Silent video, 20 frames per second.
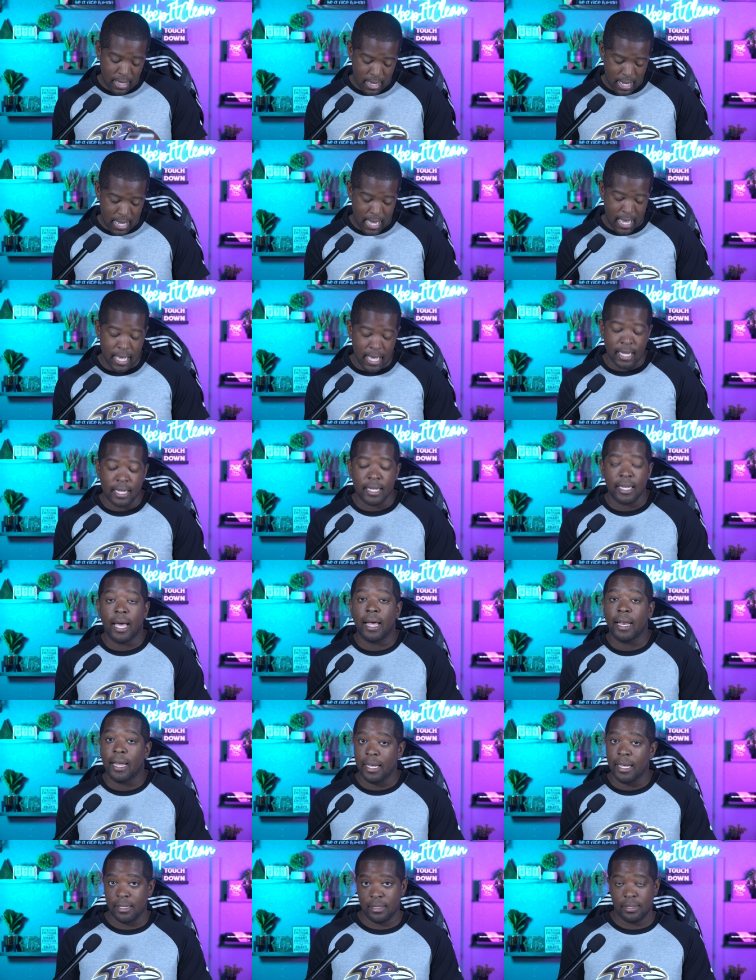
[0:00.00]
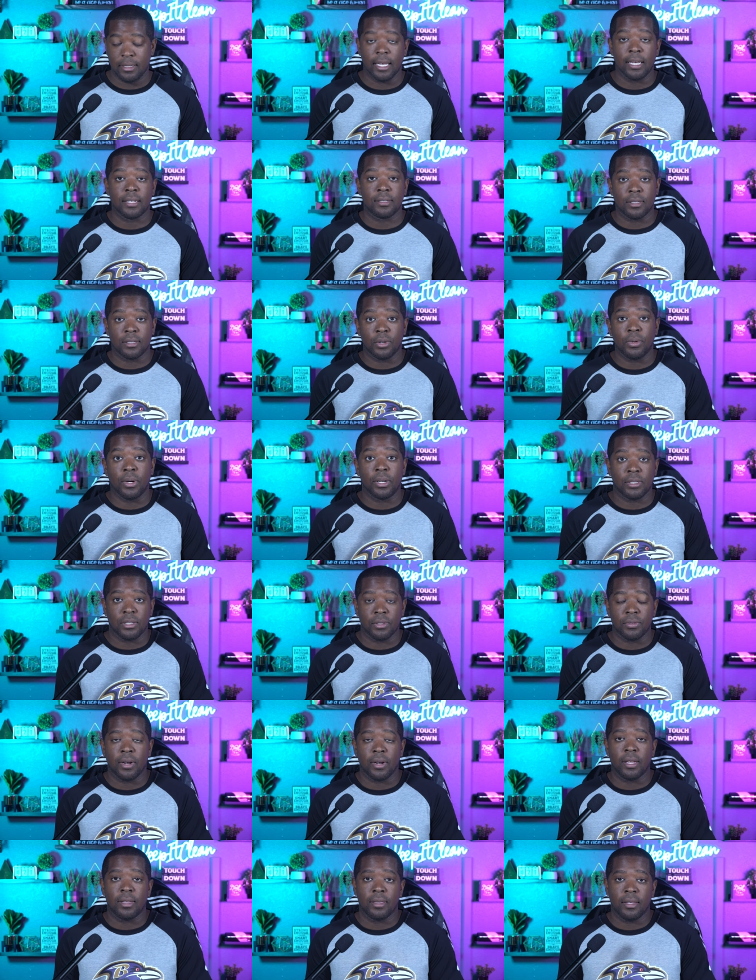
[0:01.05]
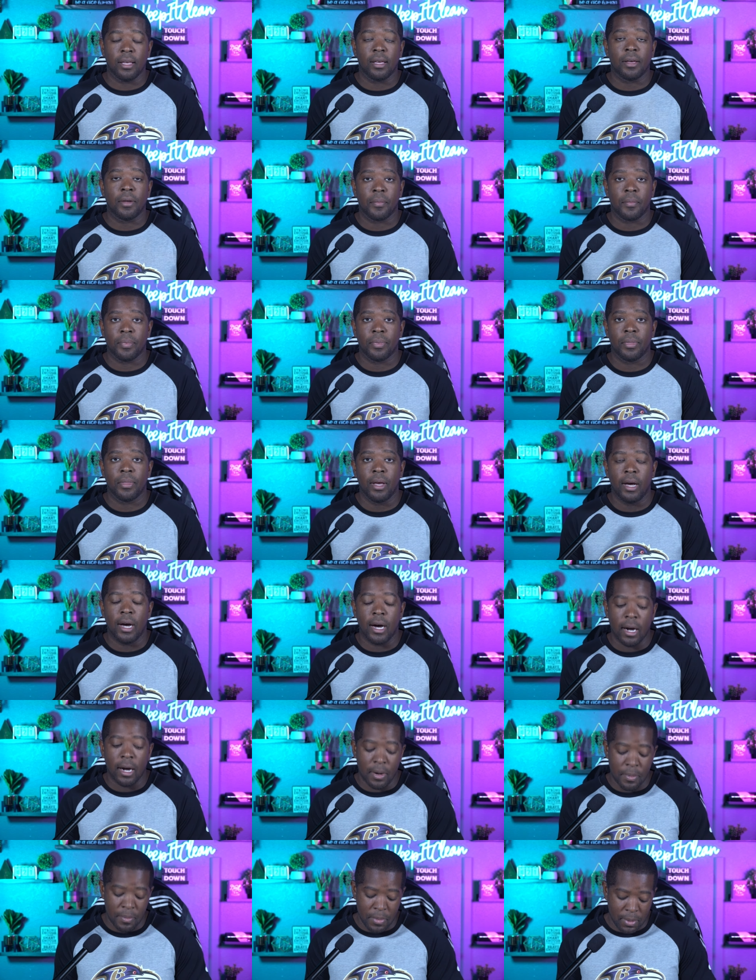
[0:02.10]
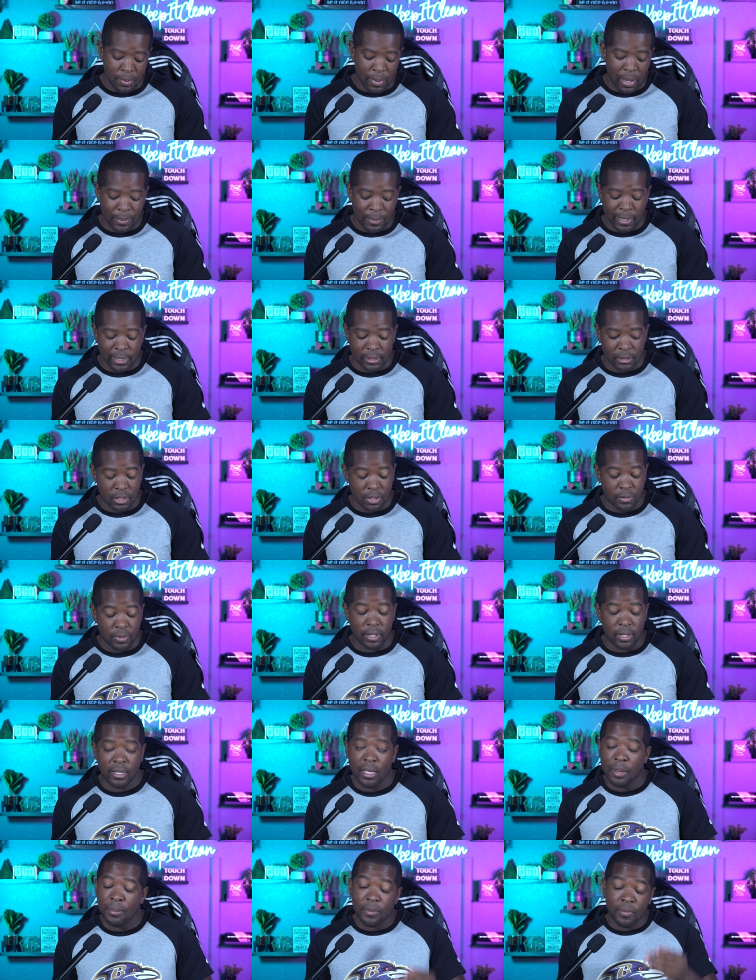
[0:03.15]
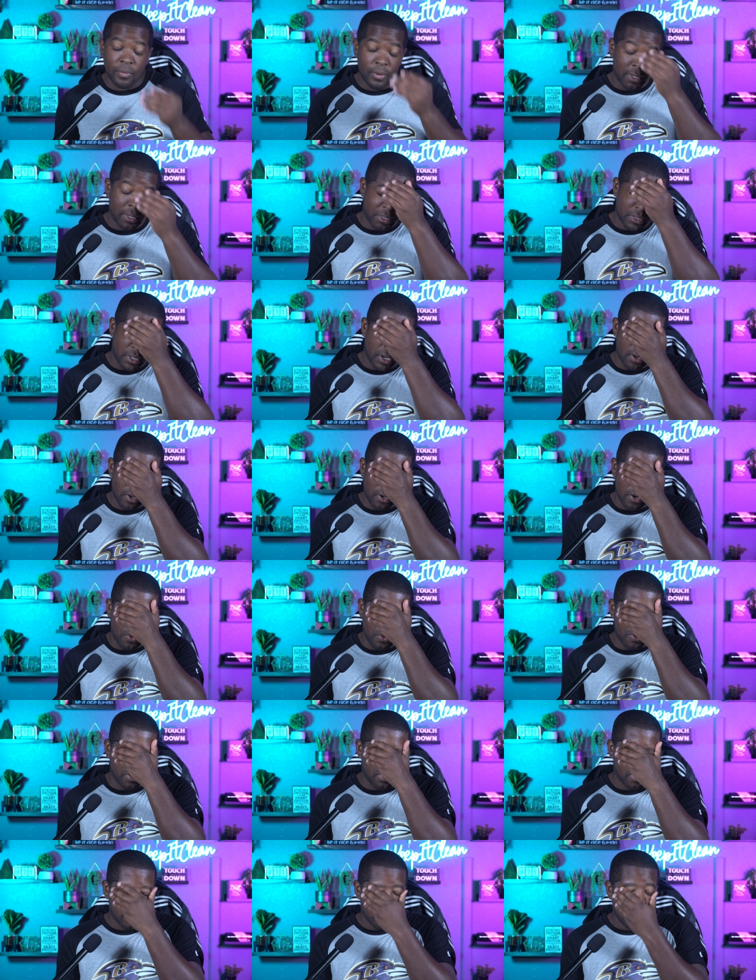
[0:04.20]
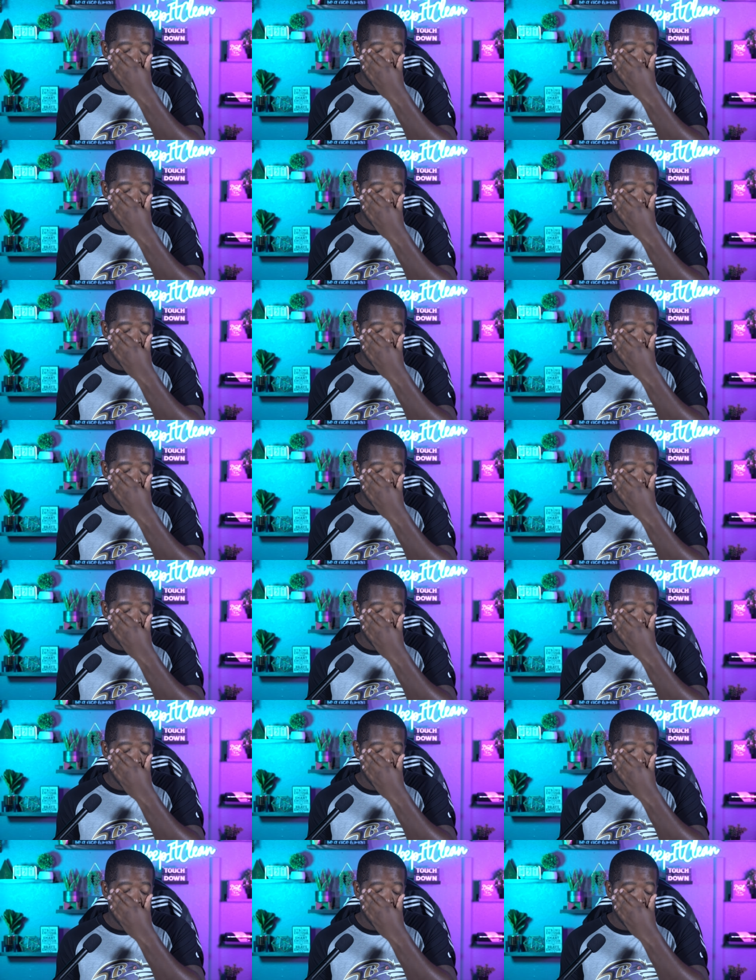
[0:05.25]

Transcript: Ah, now that that's a question right there. Um, and maybe I should have read that before I started going.